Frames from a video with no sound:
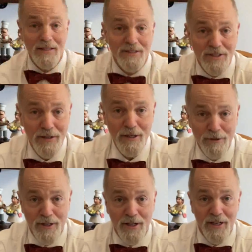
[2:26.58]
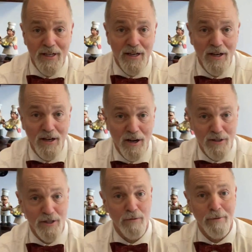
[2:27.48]
So here on uh, our
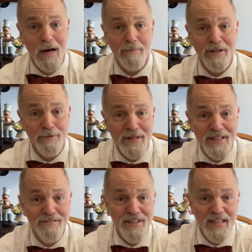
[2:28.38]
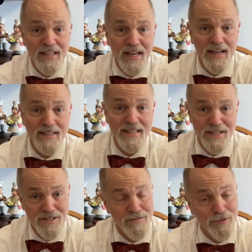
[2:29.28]
little property, we live in uh,
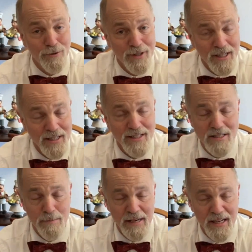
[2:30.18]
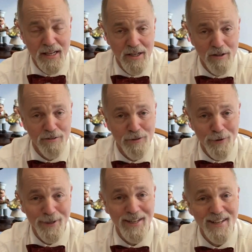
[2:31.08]
Destin, Florida. It's the panhandle of
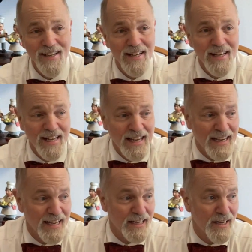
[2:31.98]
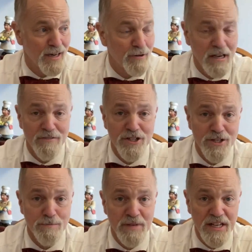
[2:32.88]
Florida. And uh, we have
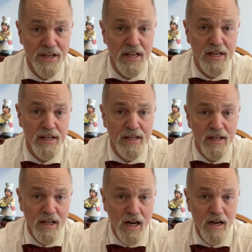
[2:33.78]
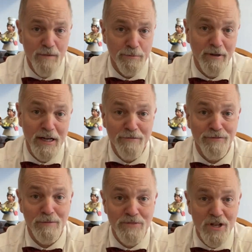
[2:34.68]
just been upgraded
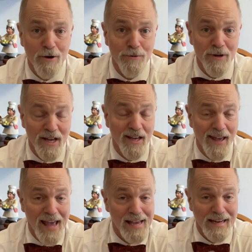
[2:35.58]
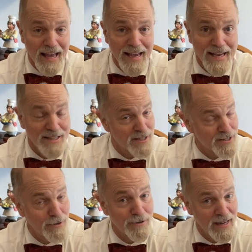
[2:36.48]
from zone 8A to
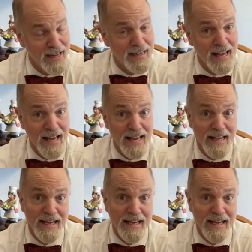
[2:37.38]
zone 9A.